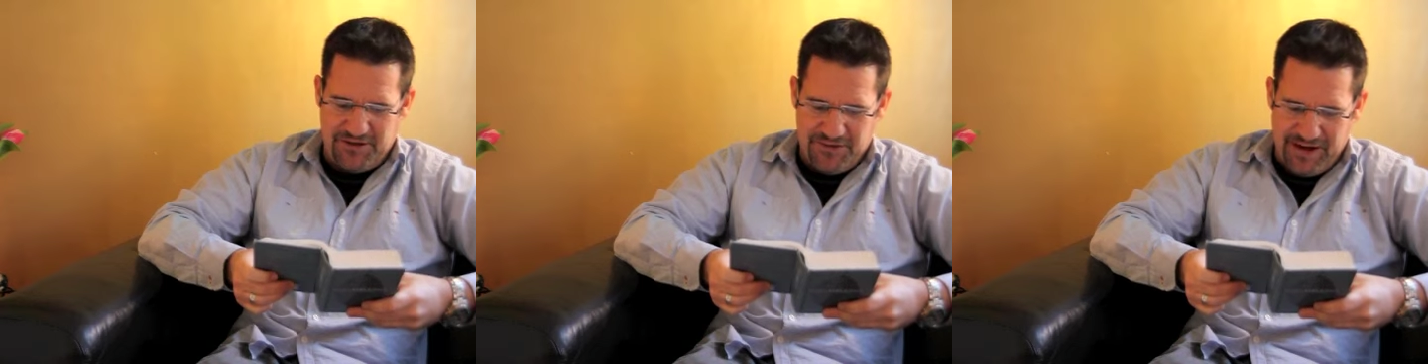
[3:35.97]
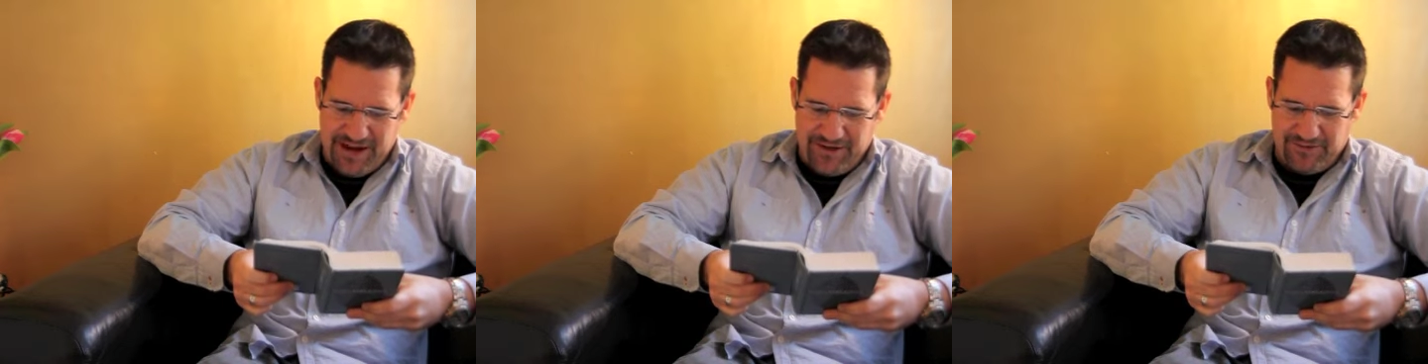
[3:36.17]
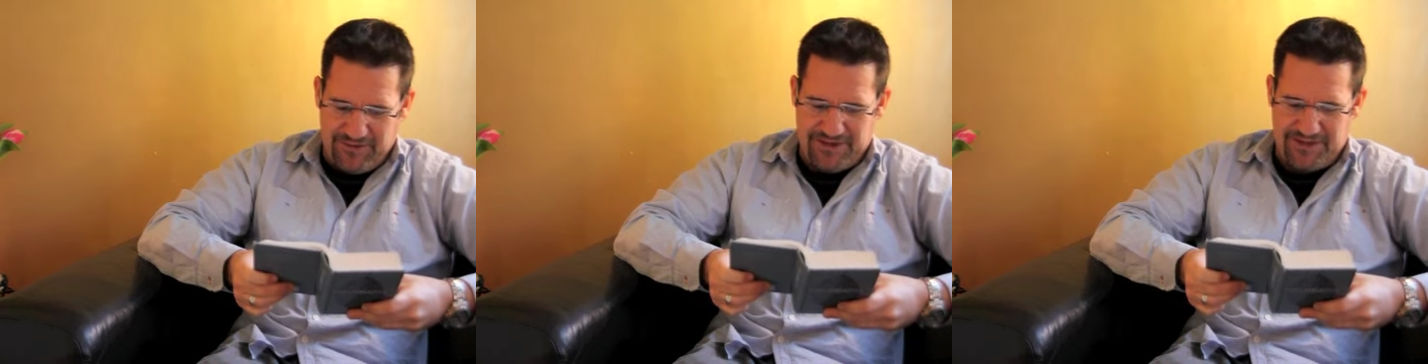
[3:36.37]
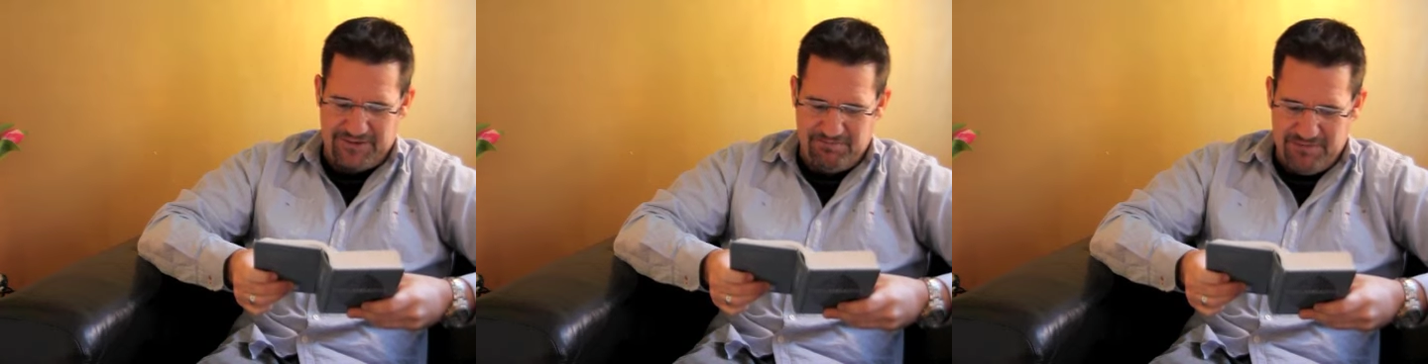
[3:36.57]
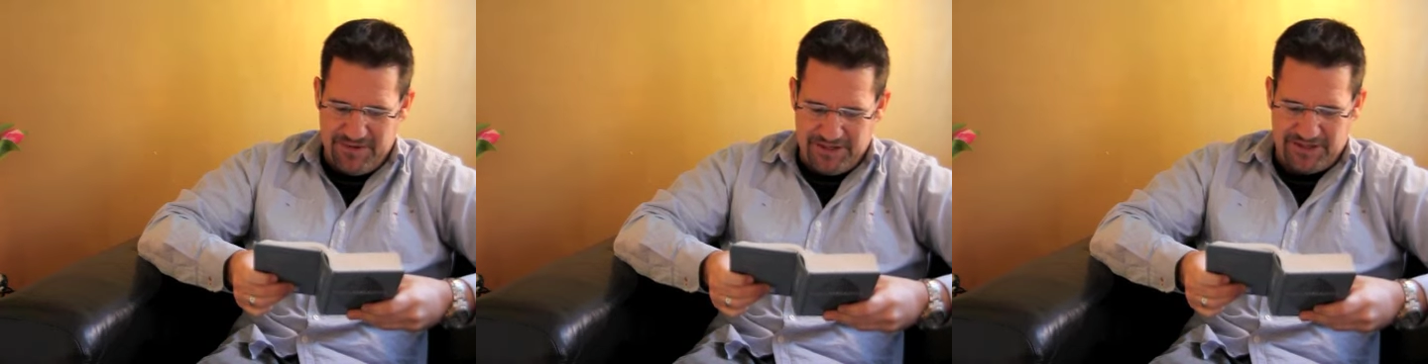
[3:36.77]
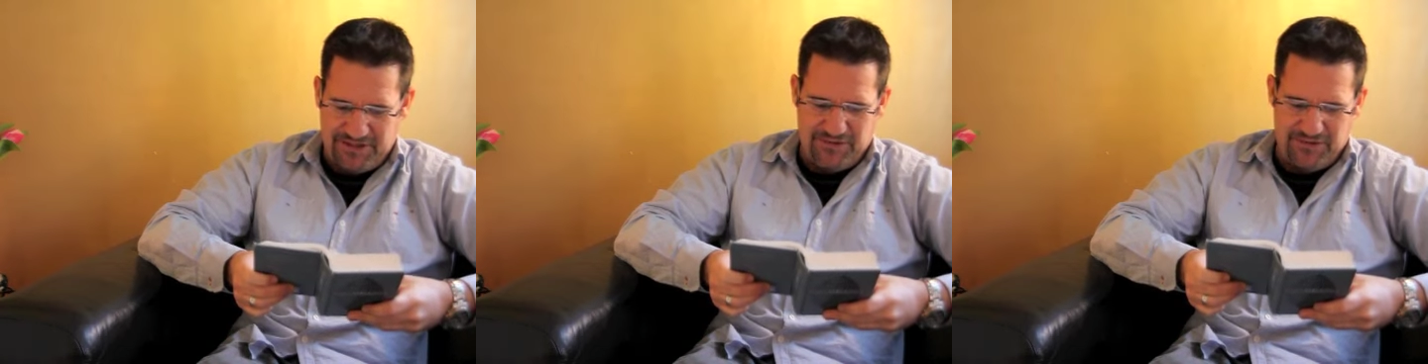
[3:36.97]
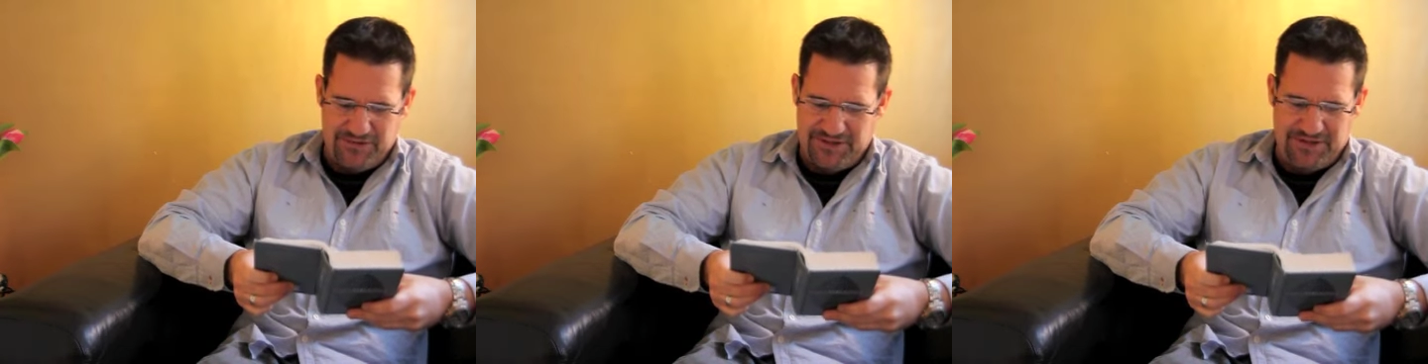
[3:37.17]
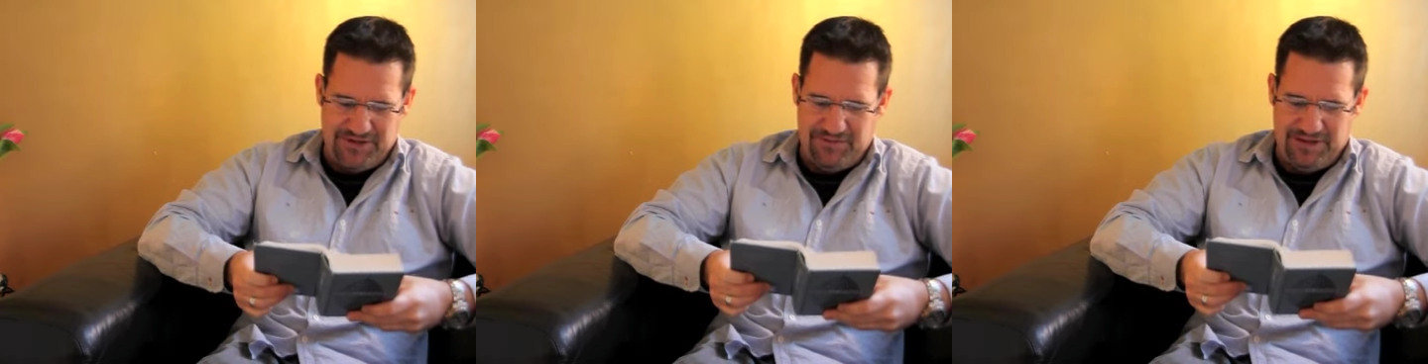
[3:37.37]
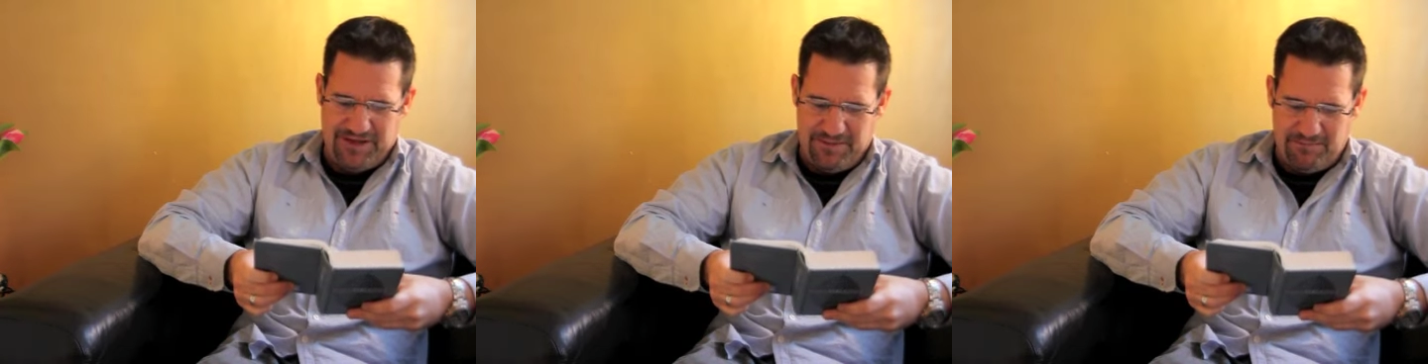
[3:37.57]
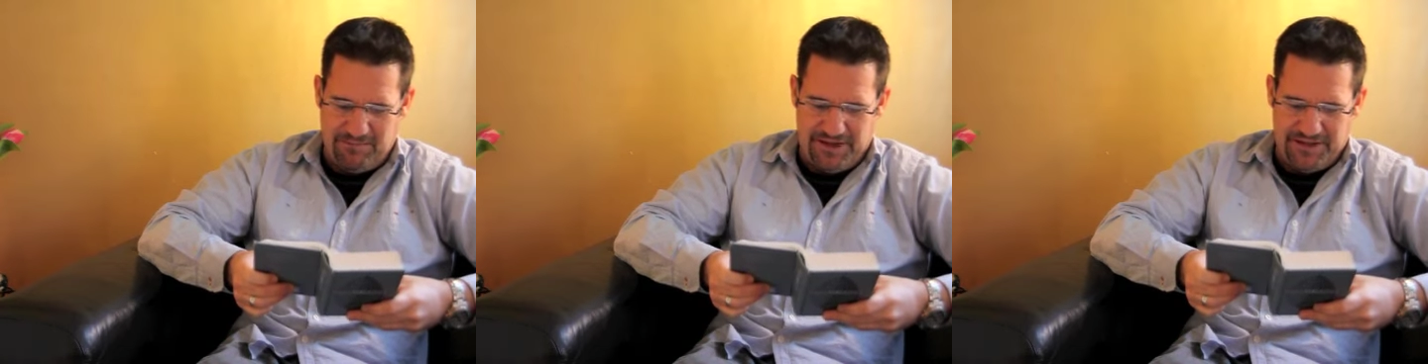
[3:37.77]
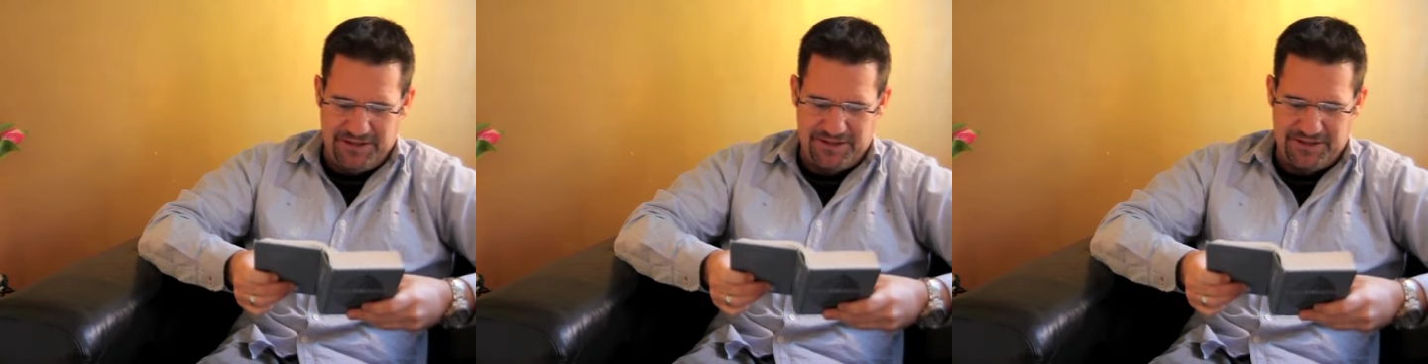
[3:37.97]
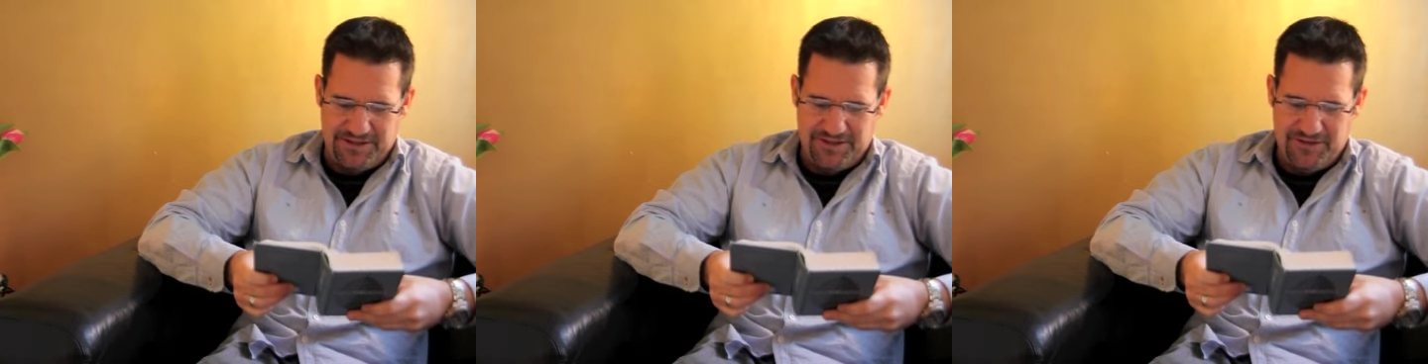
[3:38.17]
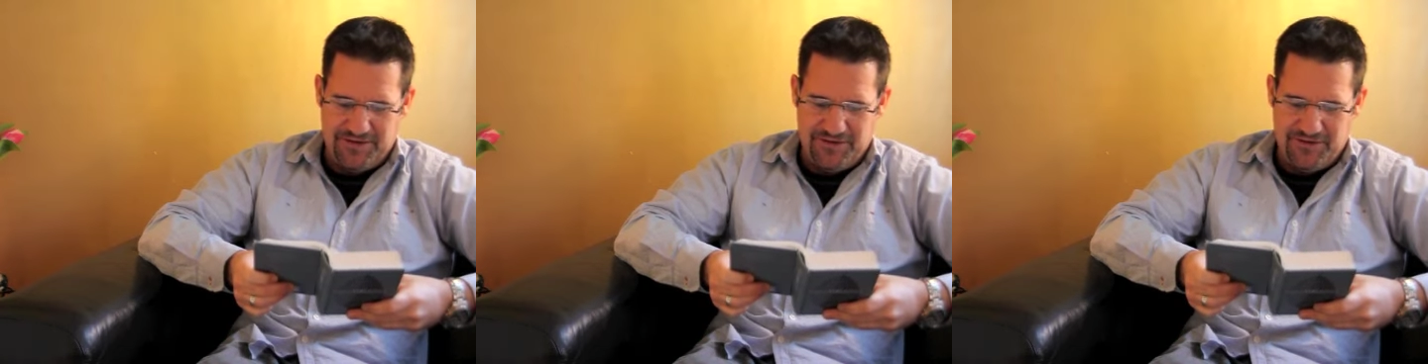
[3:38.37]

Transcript: you now dismiss your servant in peace.